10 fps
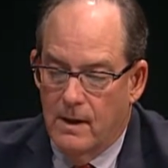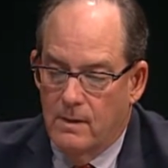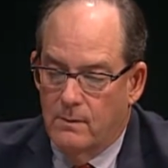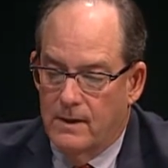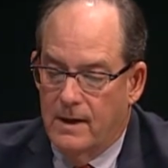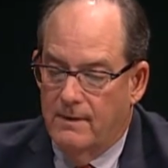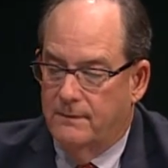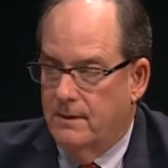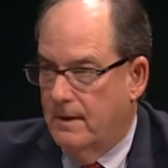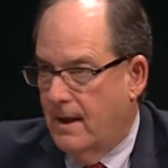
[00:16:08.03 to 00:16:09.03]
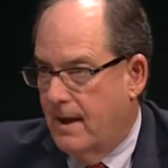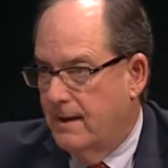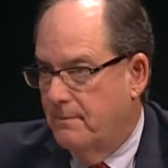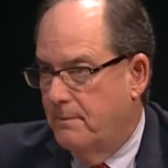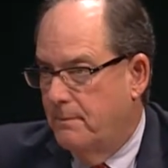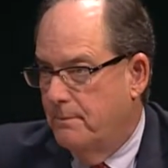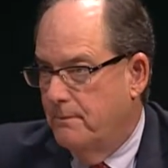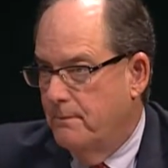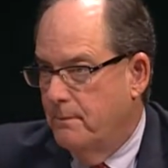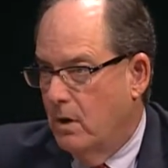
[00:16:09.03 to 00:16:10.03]
we have had a
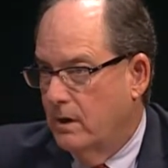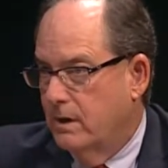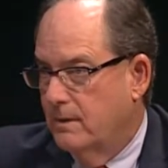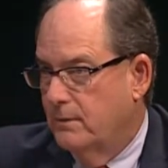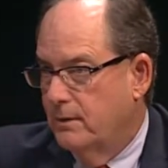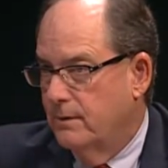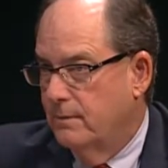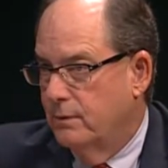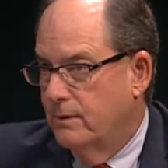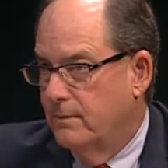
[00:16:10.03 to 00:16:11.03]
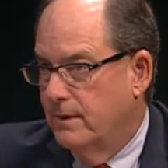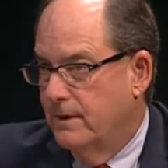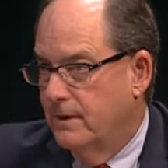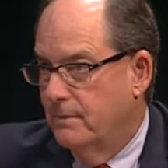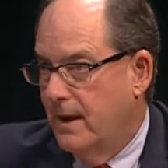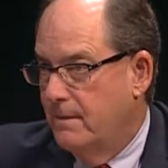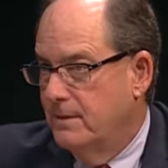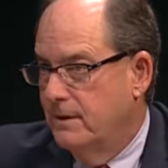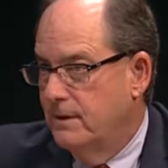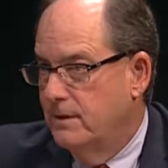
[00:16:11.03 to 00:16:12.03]
market improvement in our
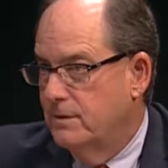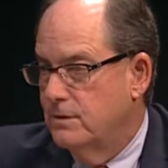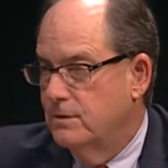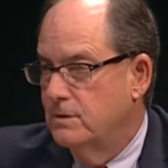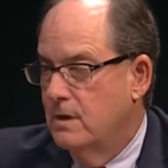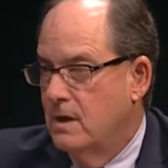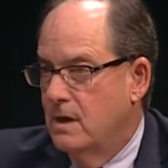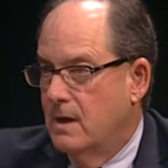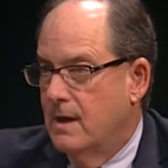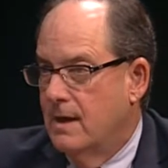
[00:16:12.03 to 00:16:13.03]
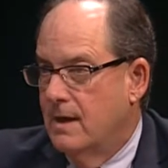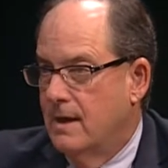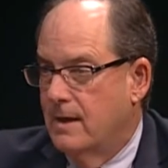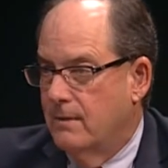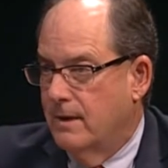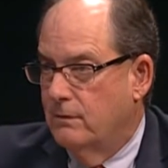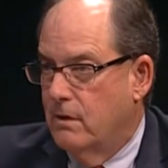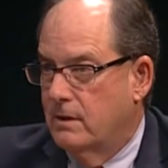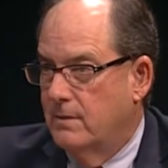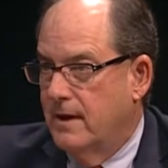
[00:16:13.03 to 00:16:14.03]
payment conditions. And when I
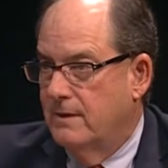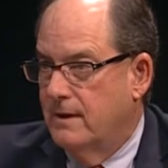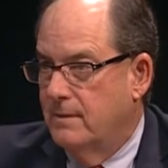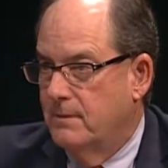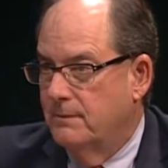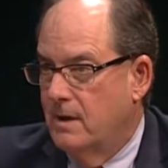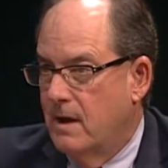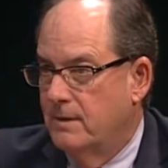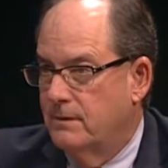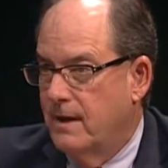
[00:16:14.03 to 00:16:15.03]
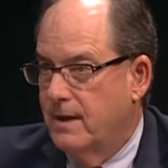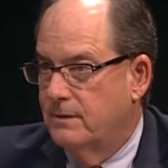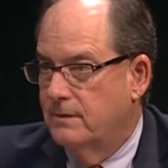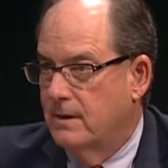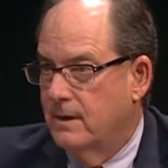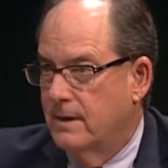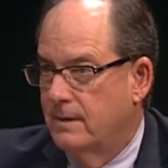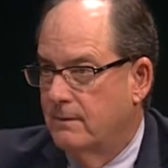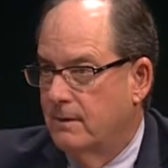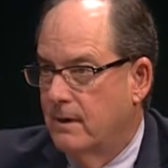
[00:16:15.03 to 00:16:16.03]
talk about the number of contracts,
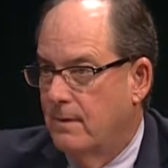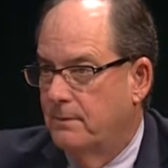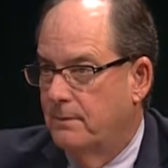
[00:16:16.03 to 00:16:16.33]
we're up